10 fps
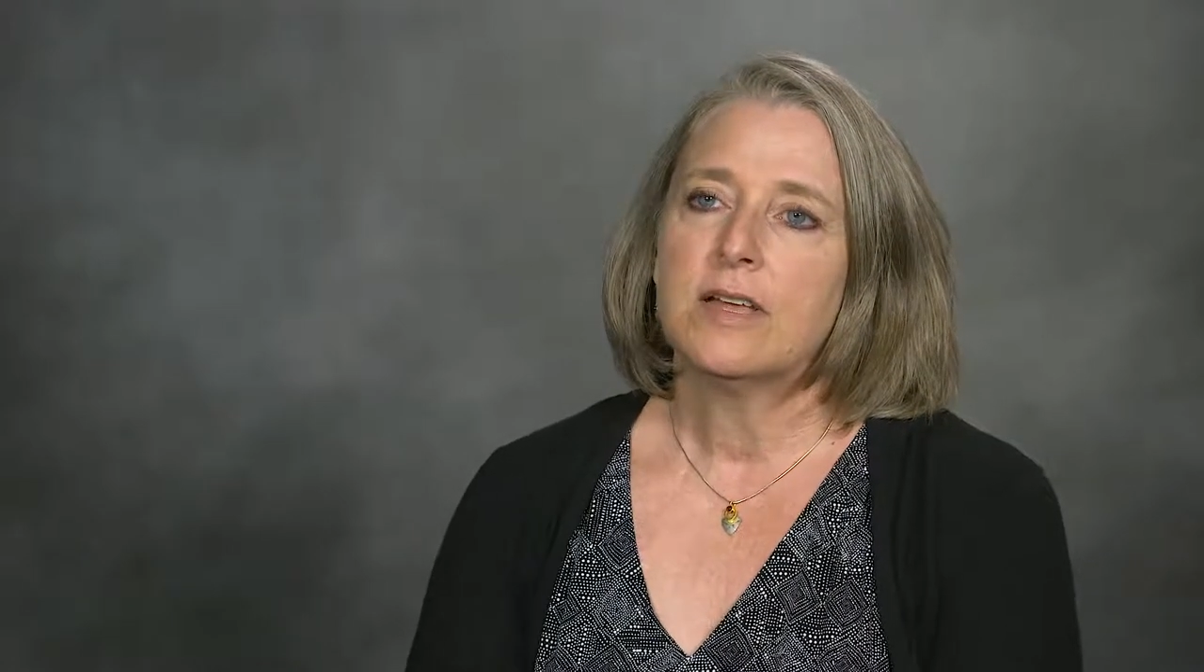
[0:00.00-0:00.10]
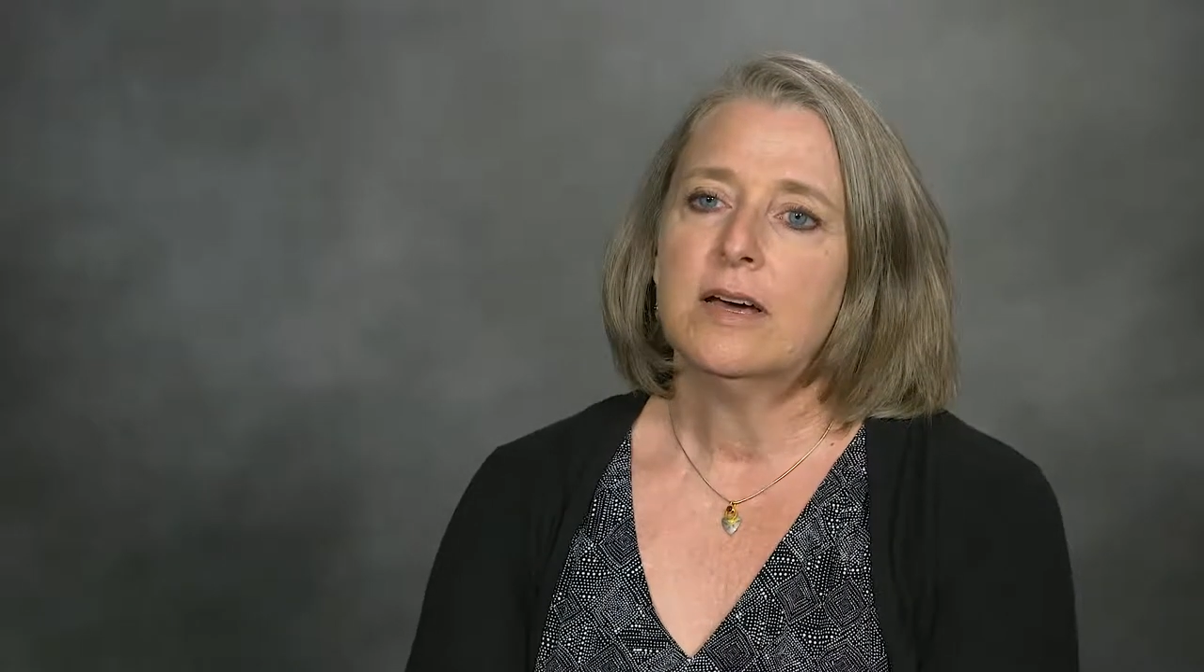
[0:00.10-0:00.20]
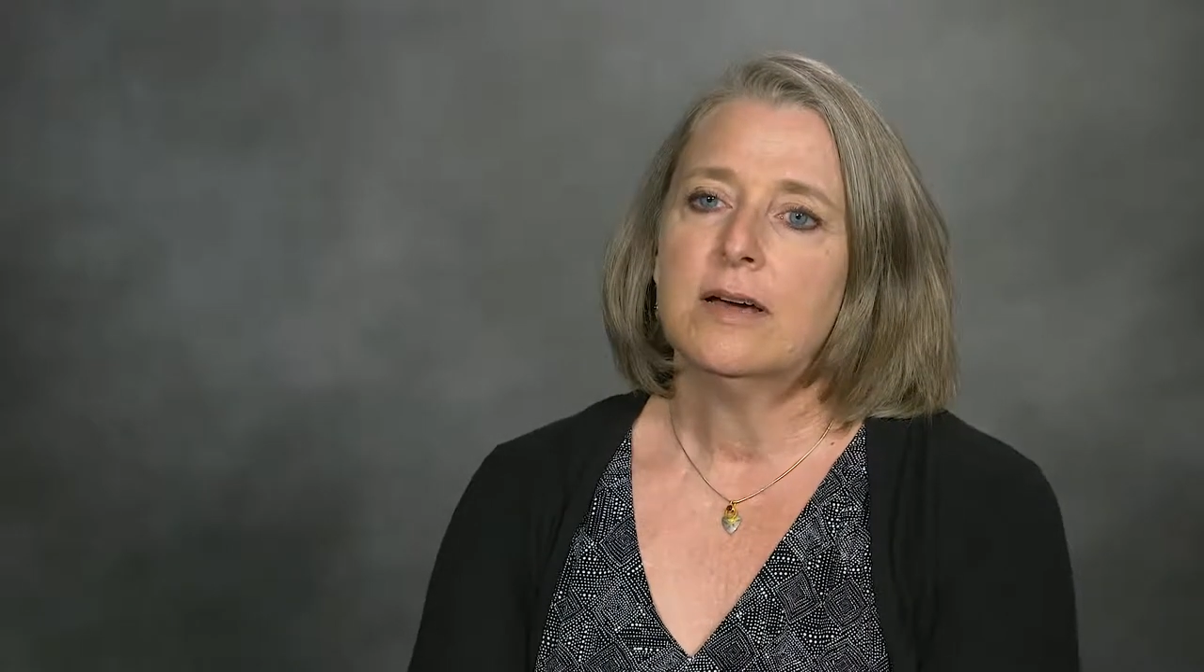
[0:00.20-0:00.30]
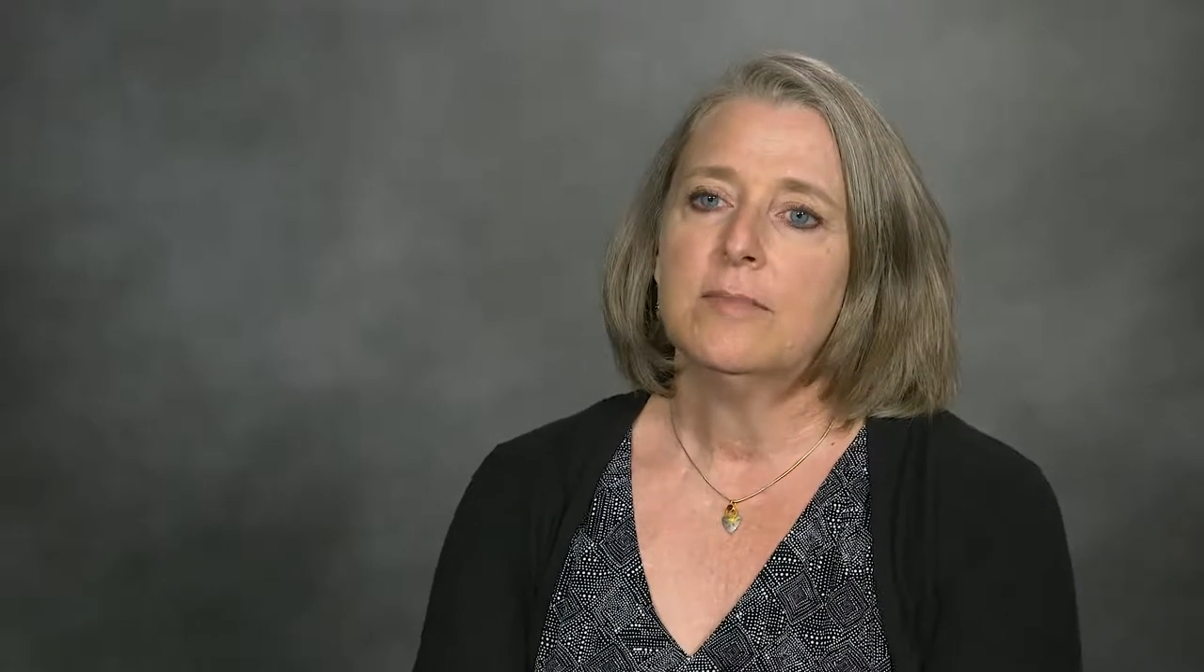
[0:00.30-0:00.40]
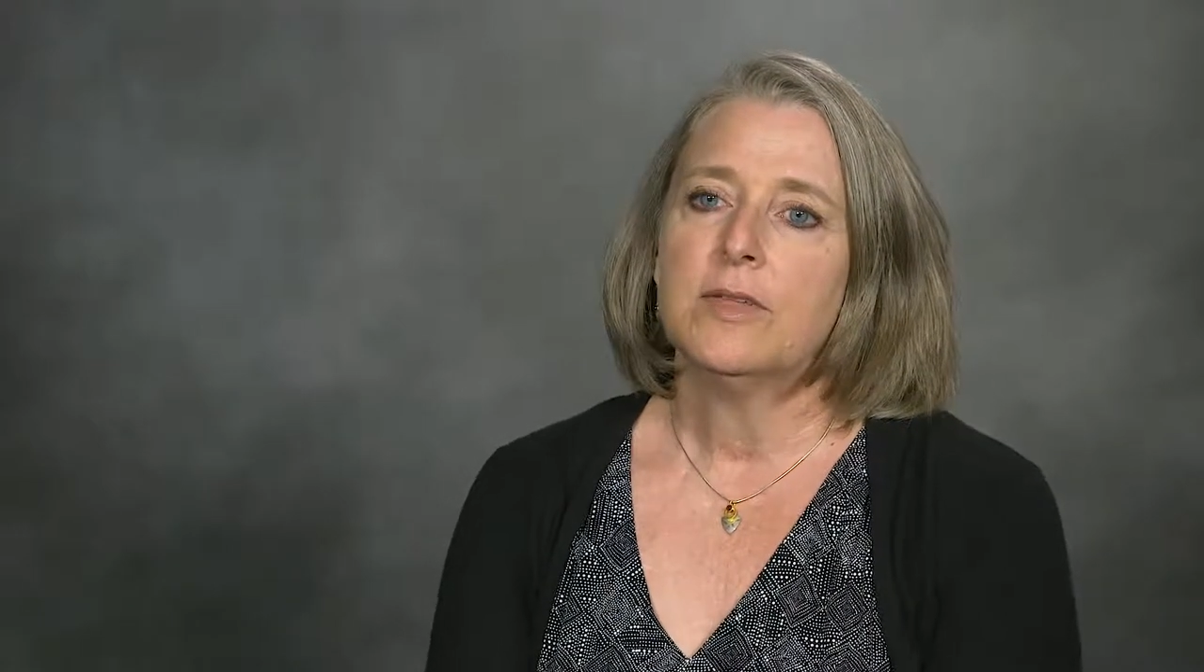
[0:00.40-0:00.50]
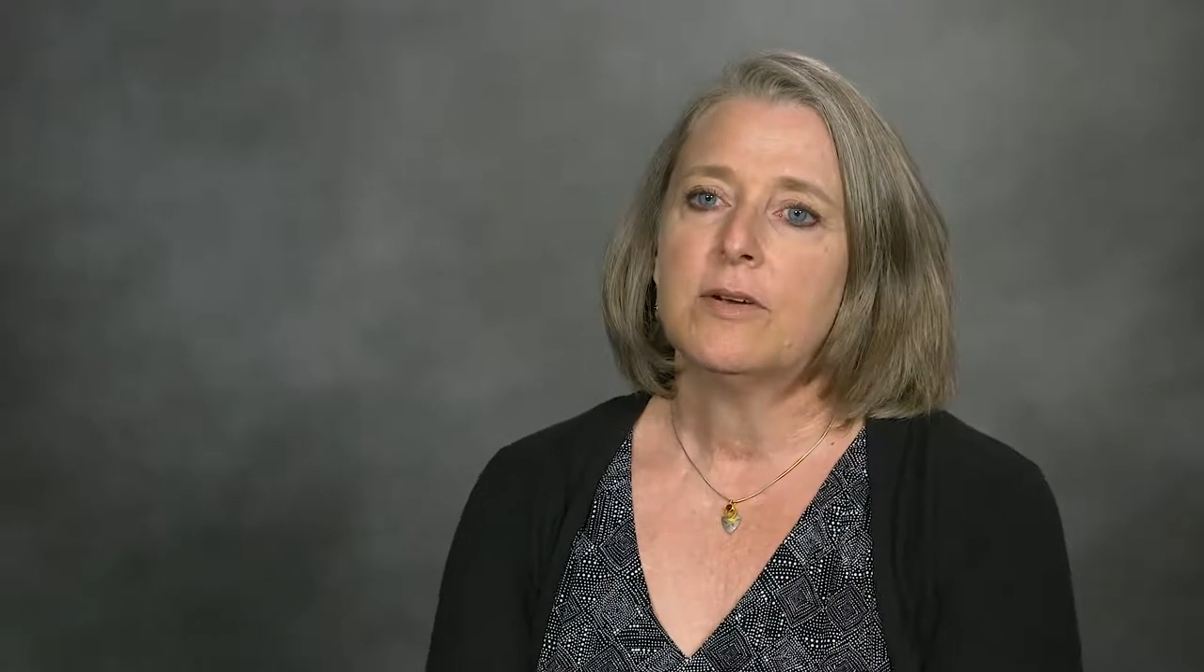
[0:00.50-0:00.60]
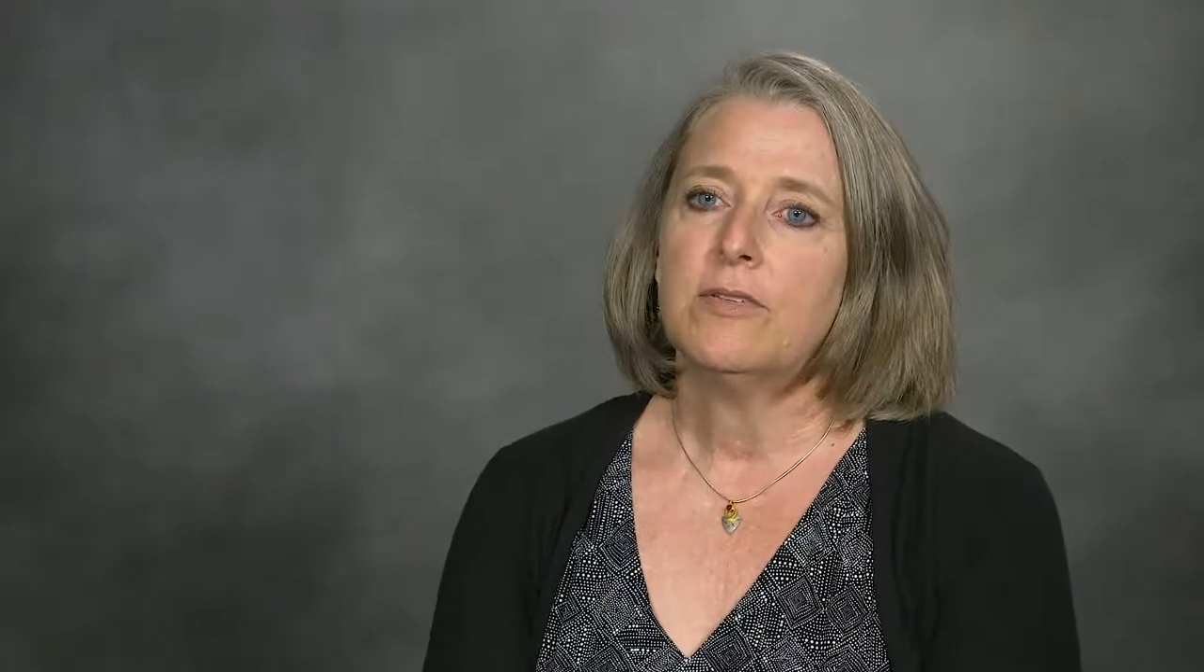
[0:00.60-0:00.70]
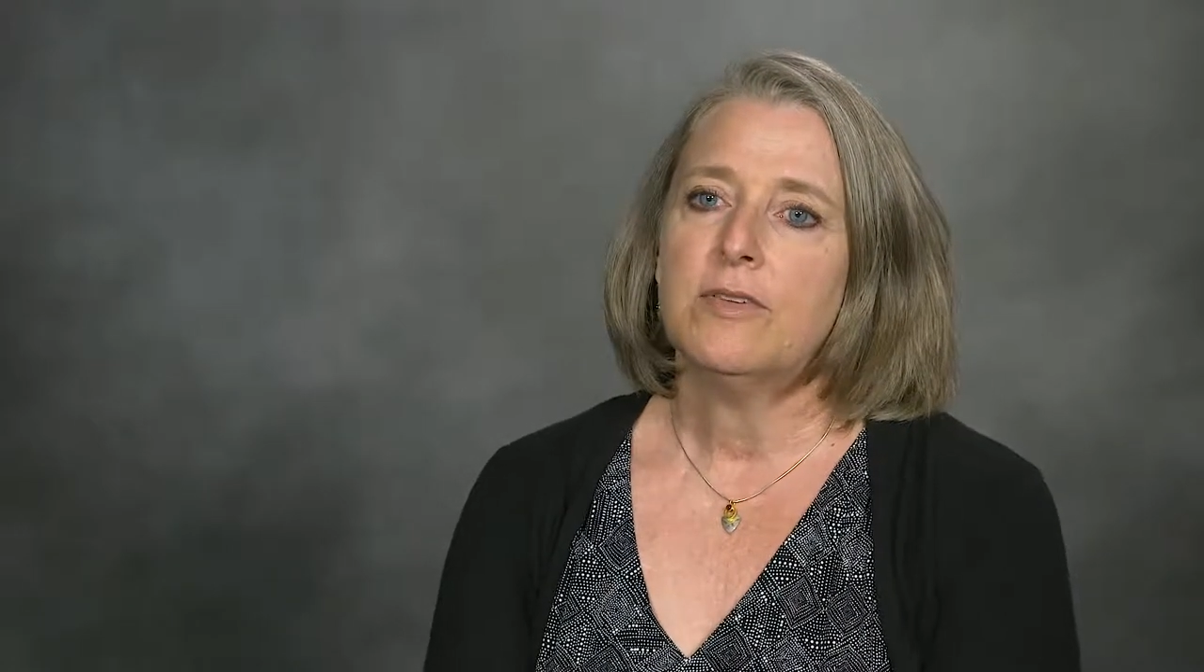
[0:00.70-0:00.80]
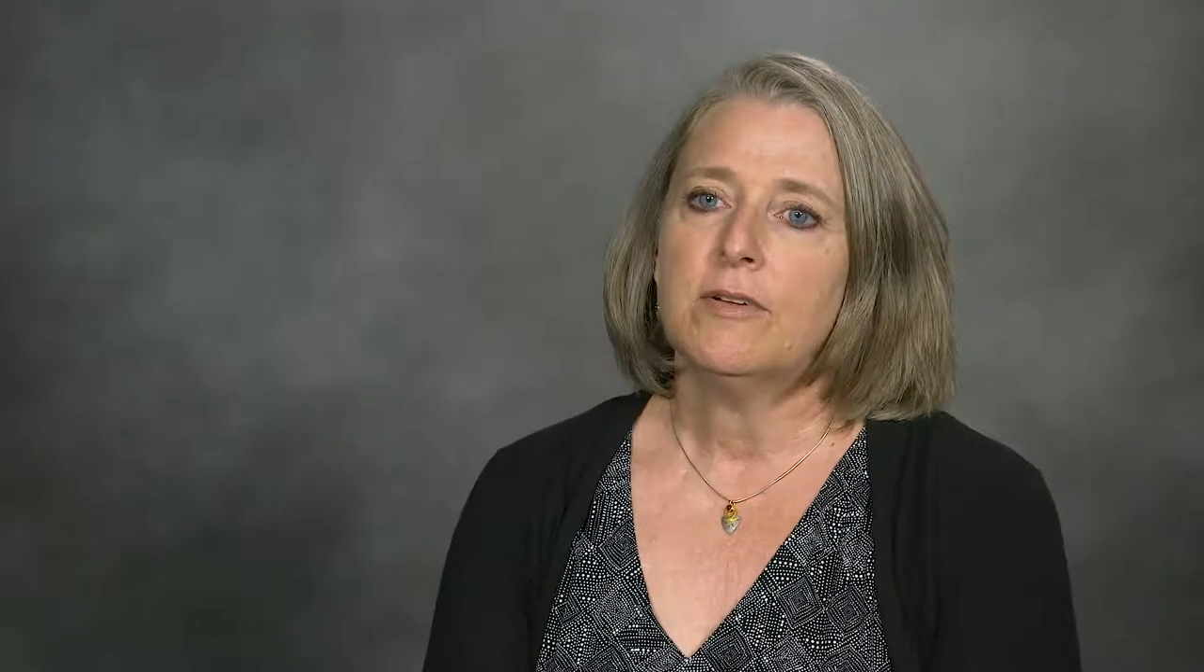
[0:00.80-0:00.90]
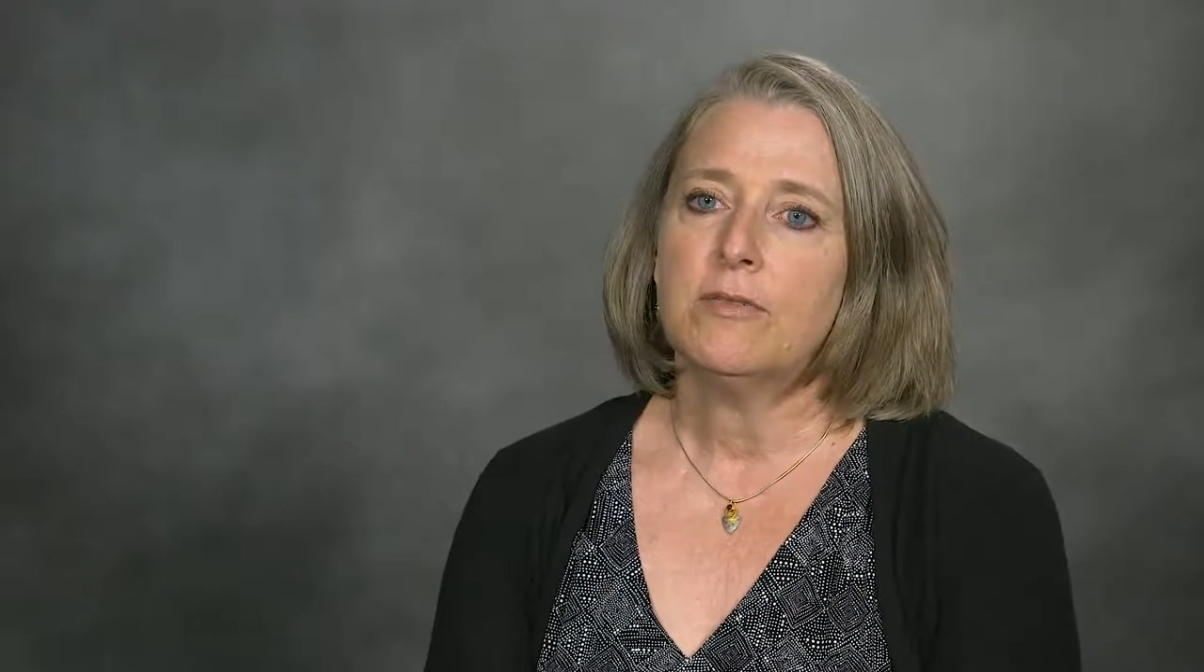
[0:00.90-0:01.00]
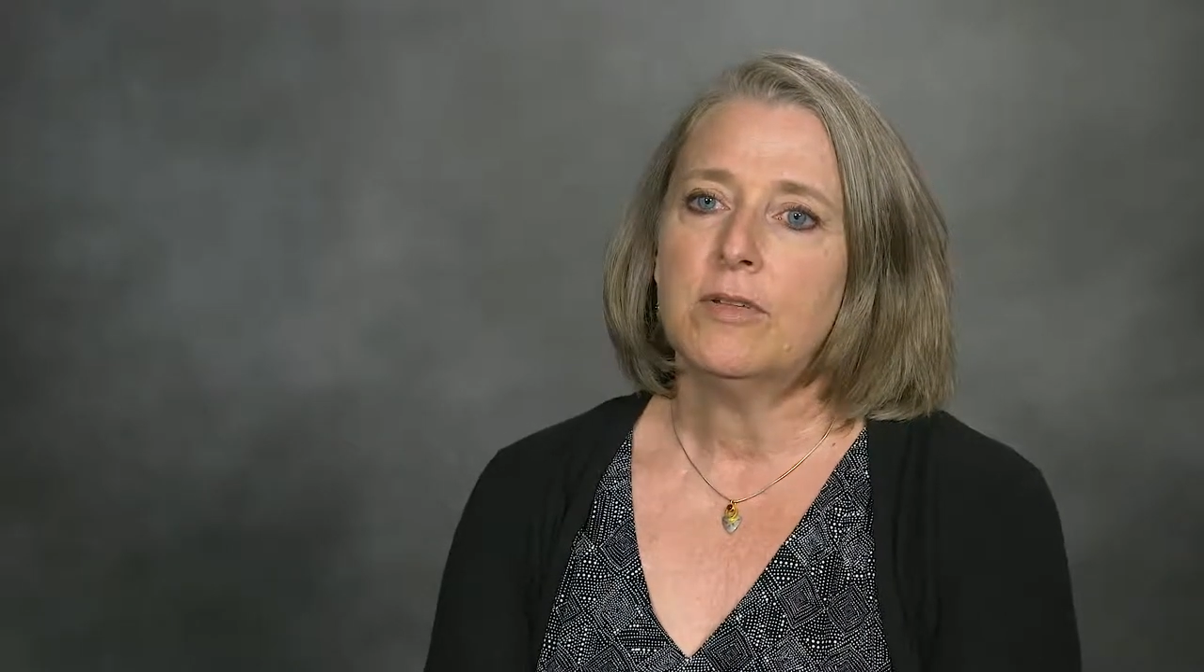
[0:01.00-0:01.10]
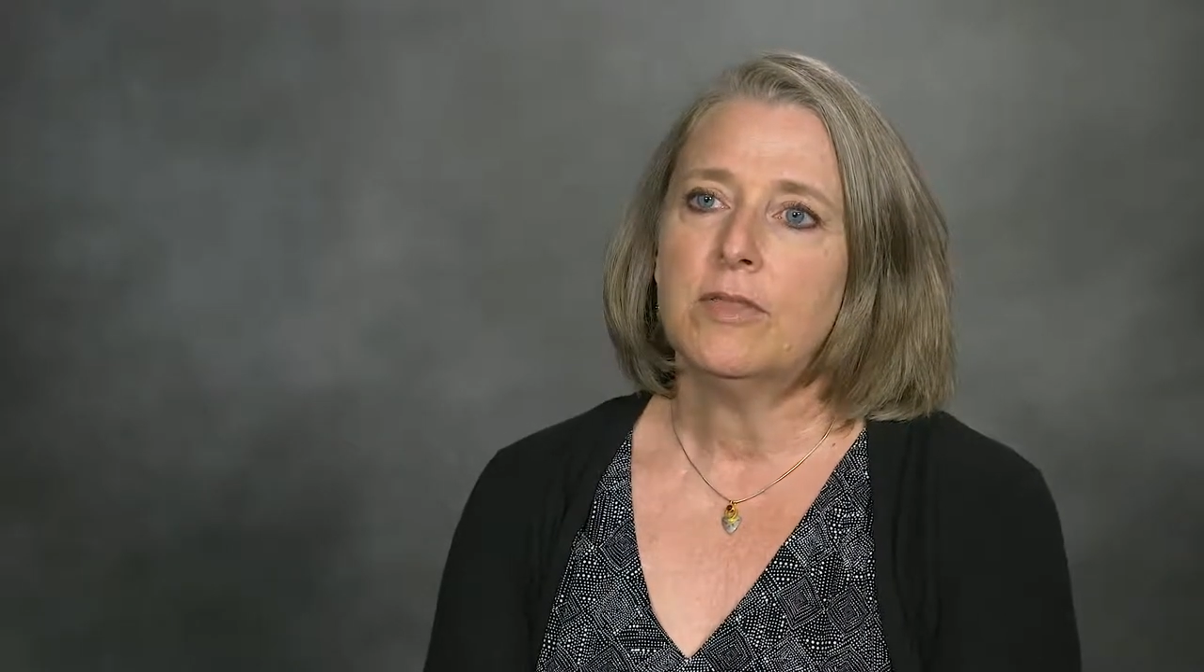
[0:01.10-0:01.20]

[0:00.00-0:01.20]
Um, there are several